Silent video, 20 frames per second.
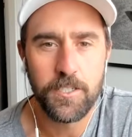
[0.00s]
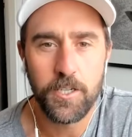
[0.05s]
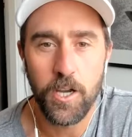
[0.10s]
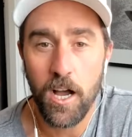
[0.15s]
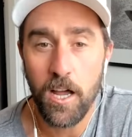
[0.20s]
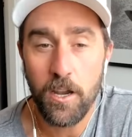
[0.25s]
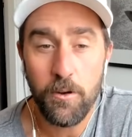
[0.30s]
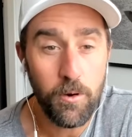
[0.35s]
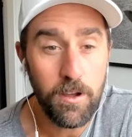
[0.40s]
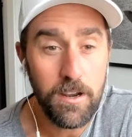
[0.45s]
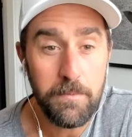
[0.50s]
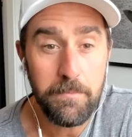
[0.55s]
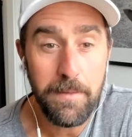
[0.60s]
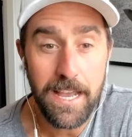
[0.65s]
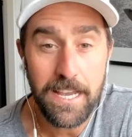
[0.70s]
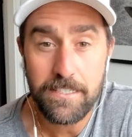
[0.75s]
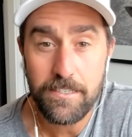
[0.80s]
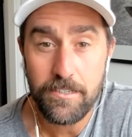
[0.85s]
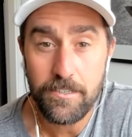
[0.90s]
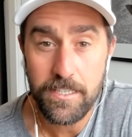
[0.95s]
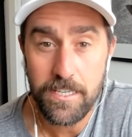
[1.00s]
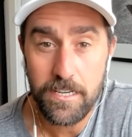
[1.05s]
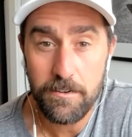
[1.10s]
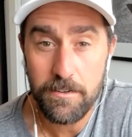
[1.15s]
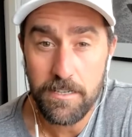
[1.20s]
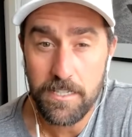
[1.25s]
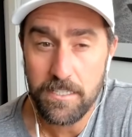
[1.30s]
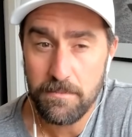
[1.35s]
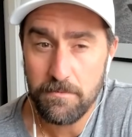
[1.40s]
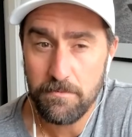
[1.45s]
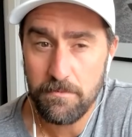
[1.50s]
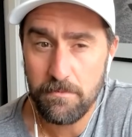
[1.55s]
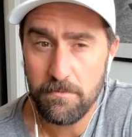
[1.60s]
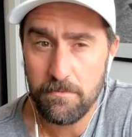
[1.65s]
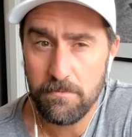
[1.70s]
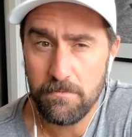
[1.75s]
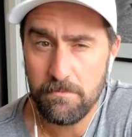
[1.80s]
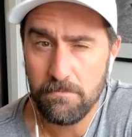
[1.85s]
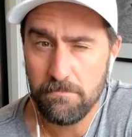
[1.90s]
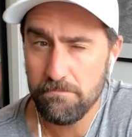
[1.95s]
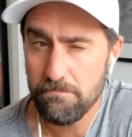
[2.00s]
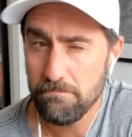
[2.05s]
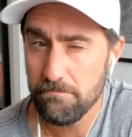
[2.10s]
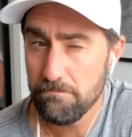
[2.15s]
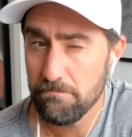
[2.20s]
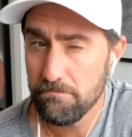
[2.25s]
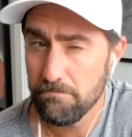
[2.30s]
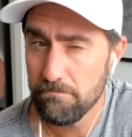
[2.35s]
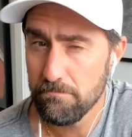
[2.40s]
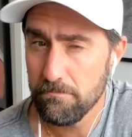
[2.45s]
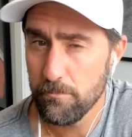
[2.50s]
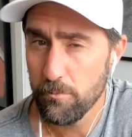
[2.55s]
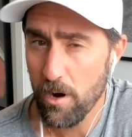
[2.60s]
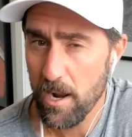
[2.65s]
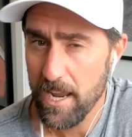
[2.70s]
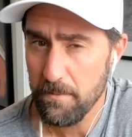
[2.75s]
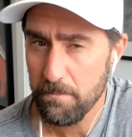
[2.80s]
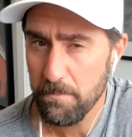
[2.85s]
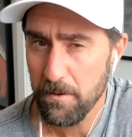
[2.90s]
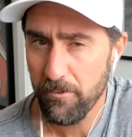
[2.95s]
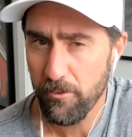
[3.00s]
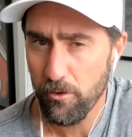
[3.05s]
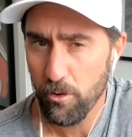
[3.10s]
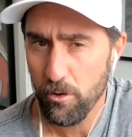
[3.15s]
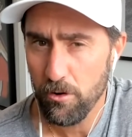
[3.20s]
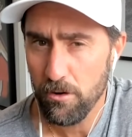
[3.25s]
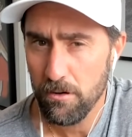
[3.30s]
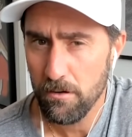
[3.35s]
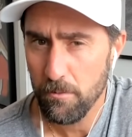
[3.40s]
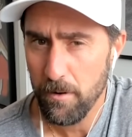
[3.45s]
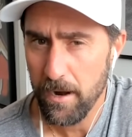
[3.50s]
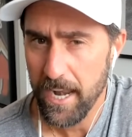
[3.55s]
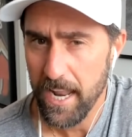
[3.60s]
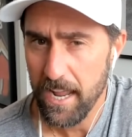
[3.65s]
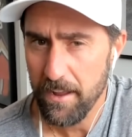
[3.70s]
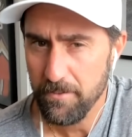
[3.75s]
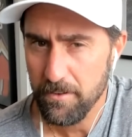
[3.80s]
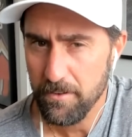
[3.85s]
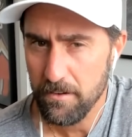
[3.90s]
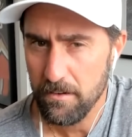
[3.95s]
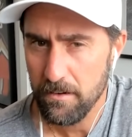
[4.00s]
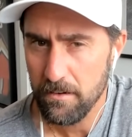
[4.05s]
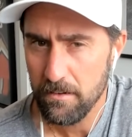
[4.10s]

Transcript: John won a Master Series right before or right after?